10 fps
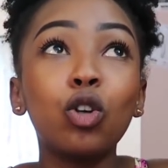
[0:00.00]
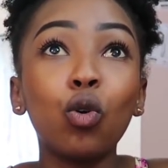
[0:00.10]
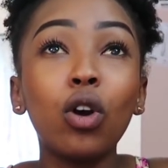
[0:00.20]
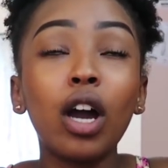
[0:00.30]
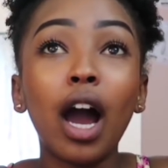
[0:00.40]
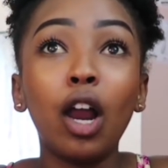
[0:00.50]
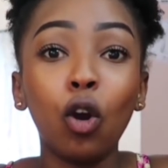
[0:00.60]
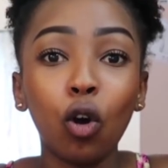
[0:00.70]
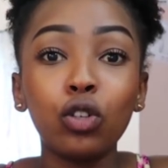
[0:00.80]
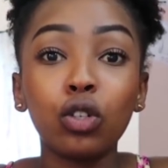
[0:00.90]
took a
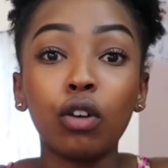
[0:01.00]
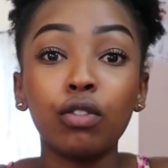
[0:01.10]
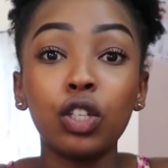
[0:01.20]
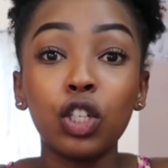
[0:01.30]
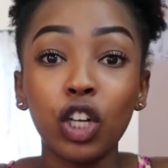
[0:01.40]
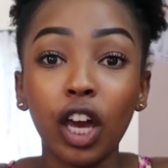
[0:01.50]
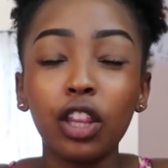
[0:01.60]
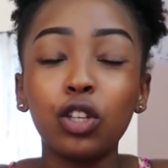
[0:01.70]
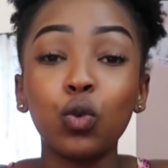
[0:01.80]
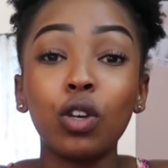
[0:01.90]
lot of
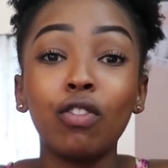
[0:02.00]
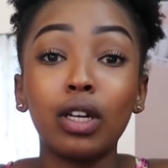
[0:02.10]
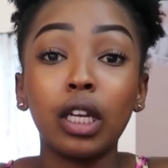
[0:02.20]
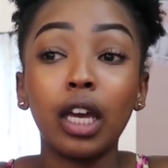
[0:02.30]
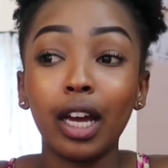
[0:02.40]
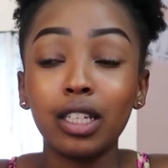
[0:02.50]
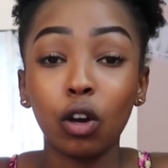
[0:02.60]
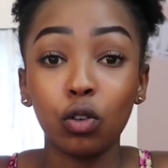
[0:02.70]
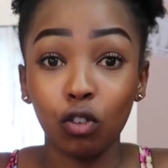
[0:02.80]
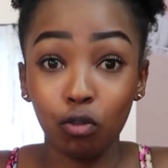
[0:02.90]
strength to even
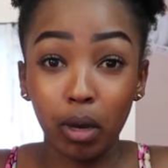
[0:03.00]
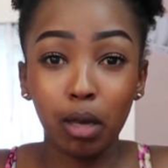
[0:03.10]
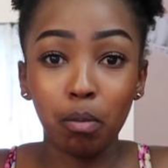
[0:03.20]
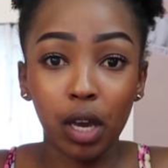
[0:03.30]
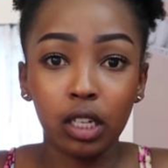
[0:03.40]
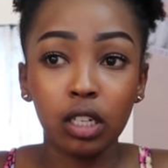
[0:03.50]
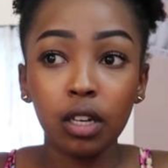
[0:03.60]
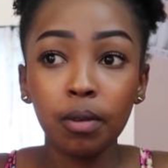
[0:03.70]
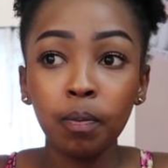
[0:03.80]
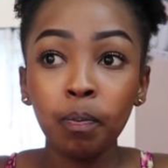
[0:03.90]
get out of my bed